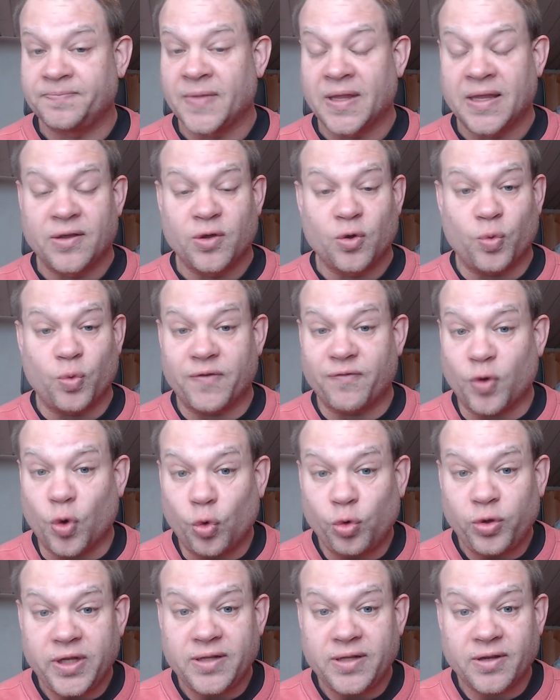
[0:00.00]
We've only
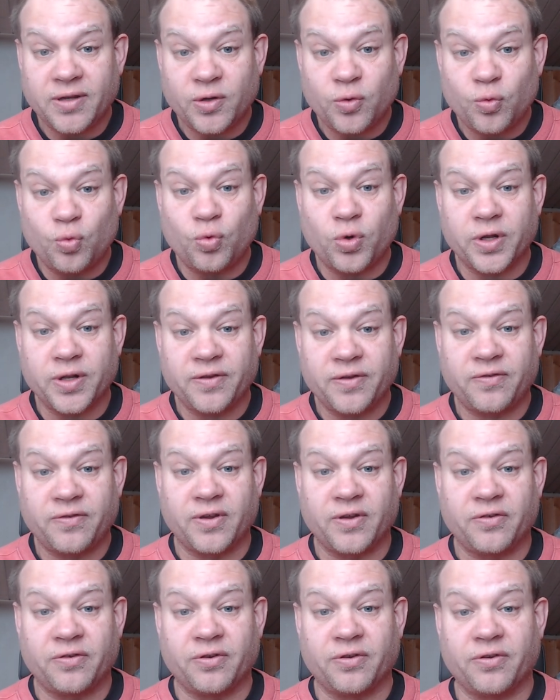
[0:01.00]
done one
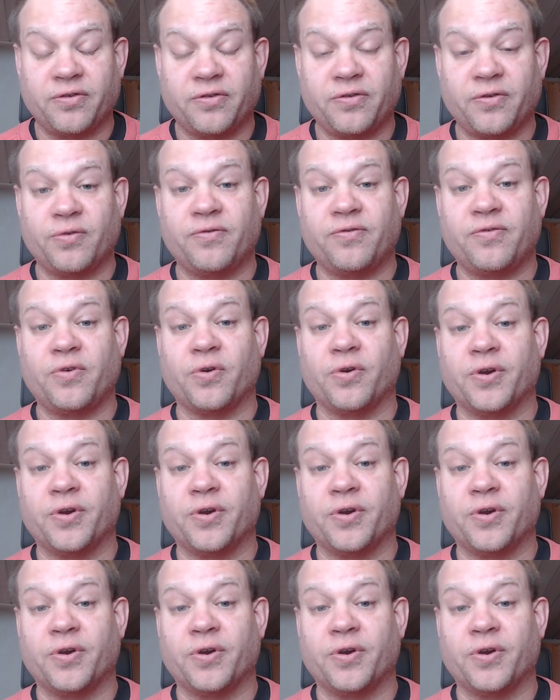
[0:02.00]
session so far.